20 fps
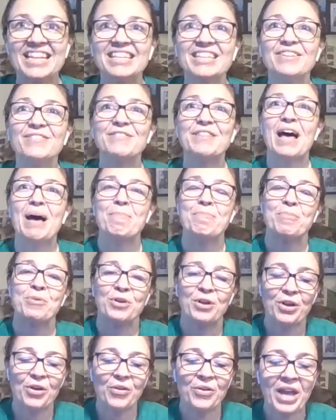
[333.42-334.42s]
end of that
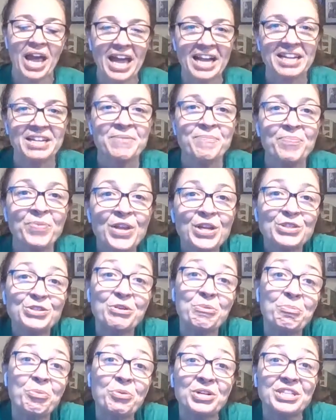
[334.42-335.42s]
book. Okay,
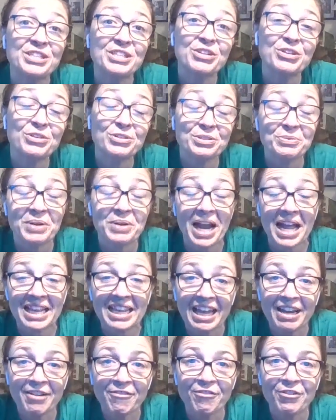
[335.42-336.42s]
so boys and girls, what I'd
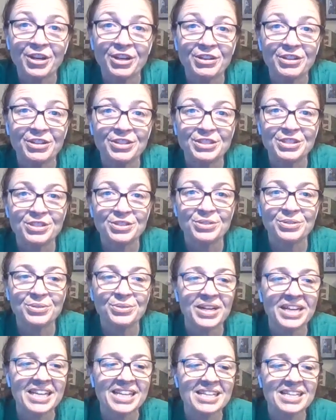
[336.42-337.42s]
like for you to
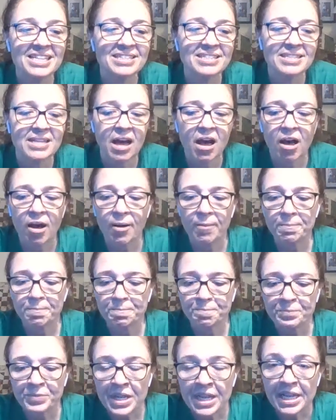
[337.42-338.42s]
do is
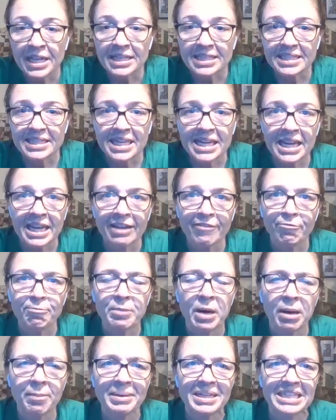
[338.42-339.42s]
see if
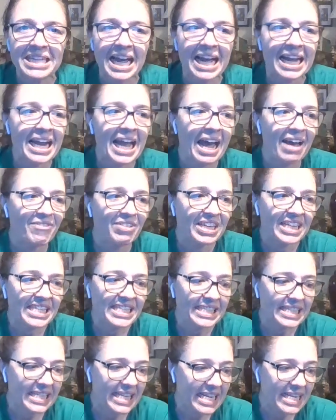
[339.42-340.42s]
mom and dad have any
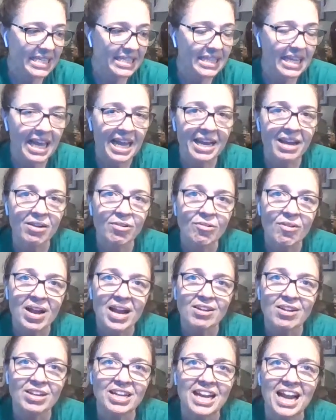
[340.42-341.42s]
seeds laying
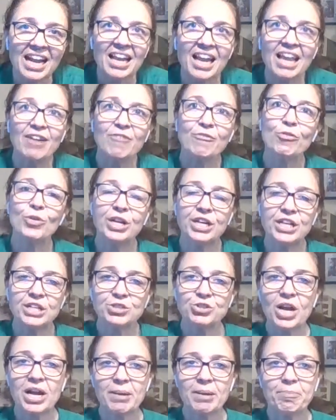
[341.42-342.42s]
around, and I'd like for you to
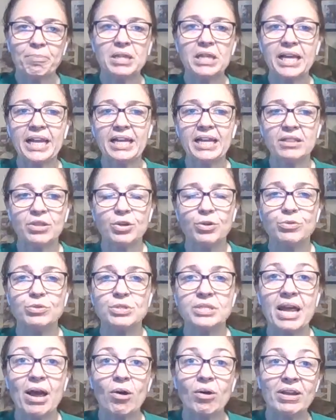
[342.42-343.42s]
try to plant
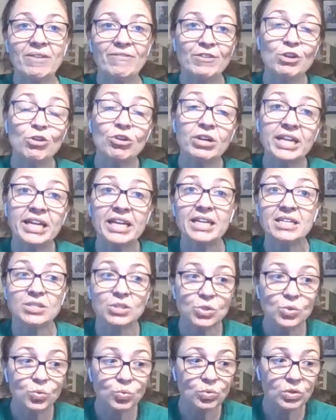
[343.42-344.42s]
those. Now, if you're getting
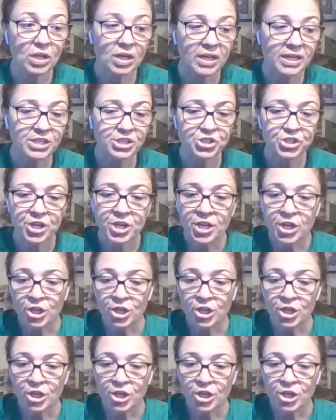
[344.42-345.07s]
school lunch,